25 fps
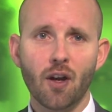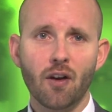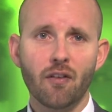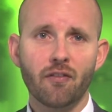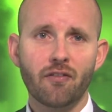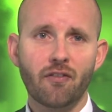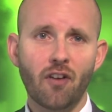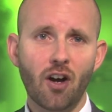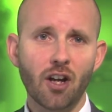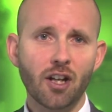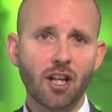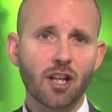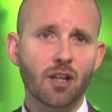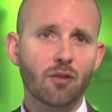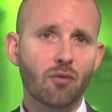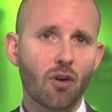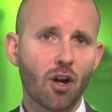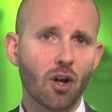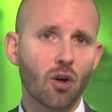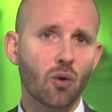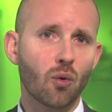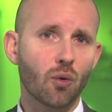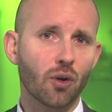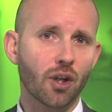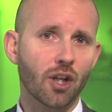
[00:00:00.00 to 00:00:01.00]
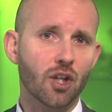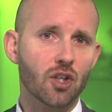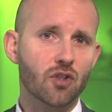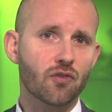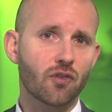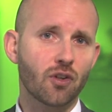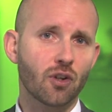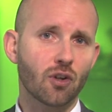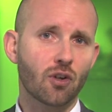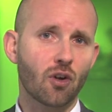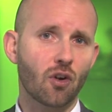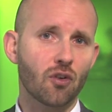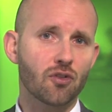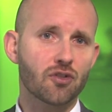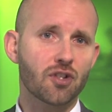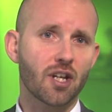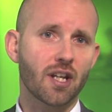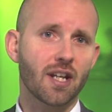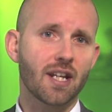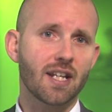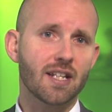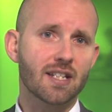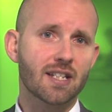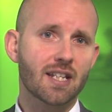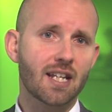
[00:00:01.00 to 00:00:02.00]
Finding the right audience for your
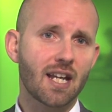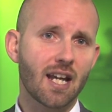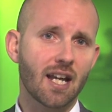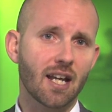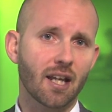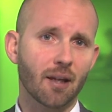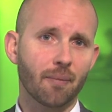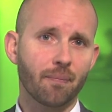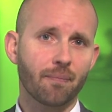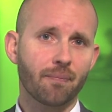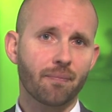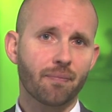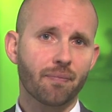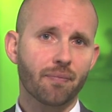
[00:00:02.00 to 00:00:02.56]
content is key.